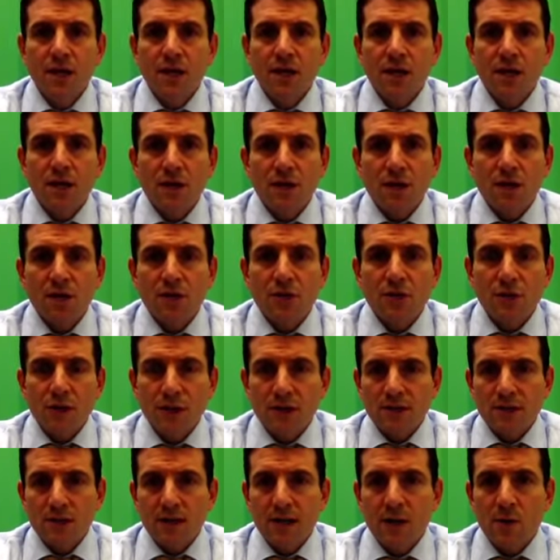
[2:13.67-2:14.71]

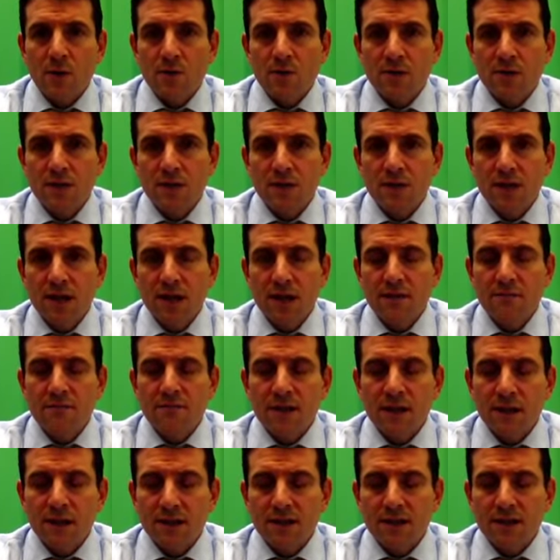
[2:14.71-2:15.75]
Dred Scott was a slave
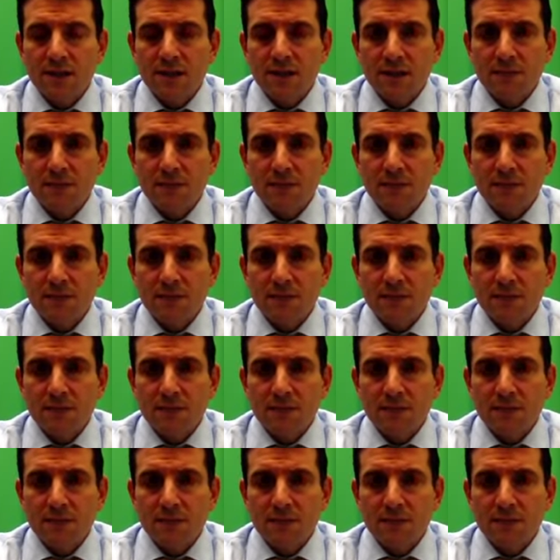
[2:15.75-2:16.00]
that